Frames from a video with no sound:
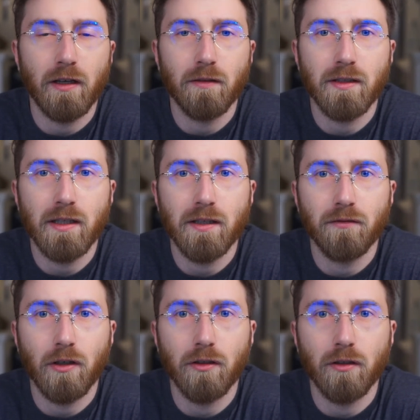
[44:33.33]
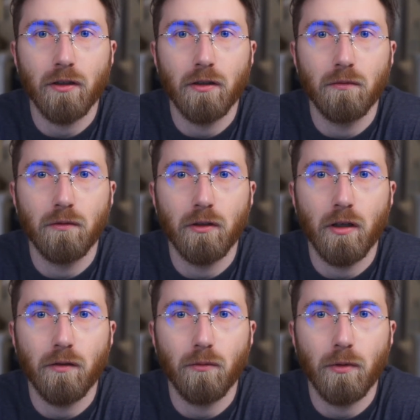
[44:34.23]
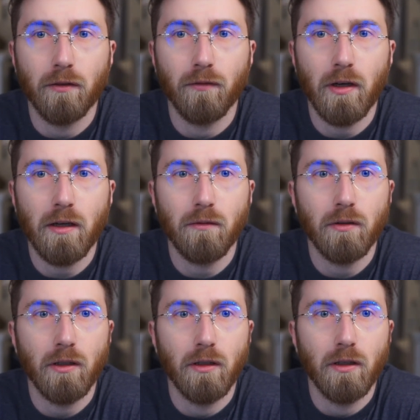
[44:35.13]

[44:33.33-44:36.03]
town, city structure, or other way around.